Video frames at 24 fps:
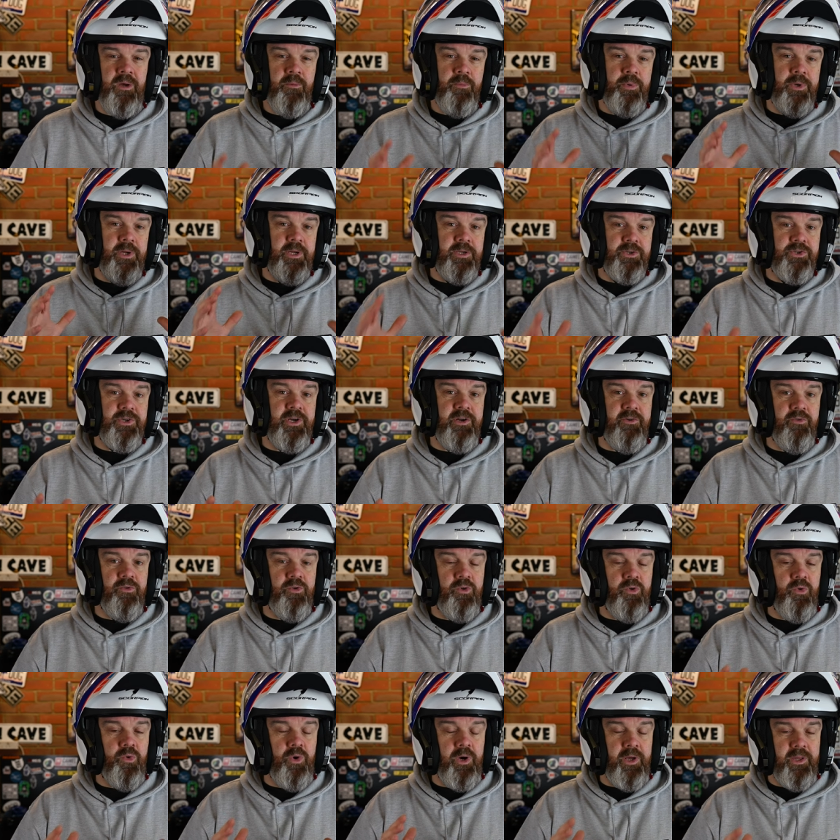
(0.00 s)
but in
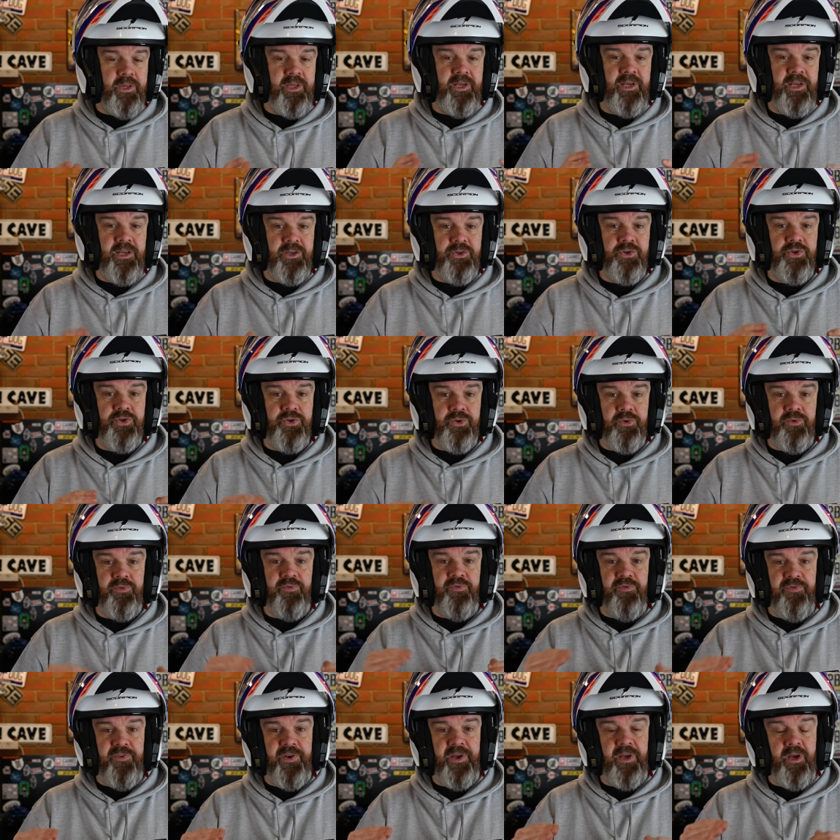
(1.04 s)
general, I think it should
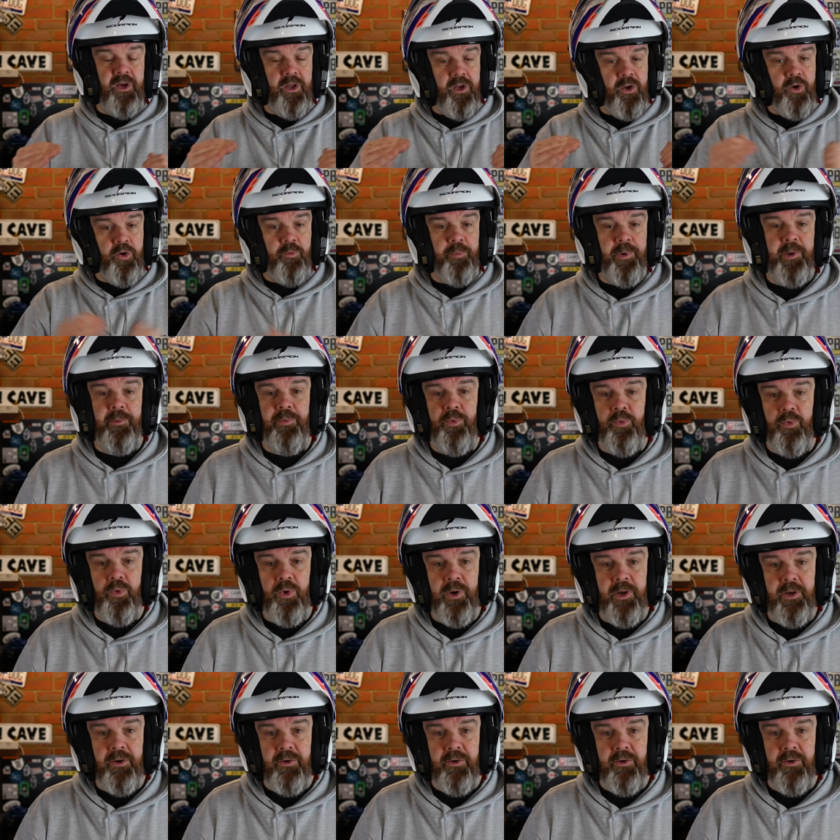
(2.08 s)
fit a lot of people quite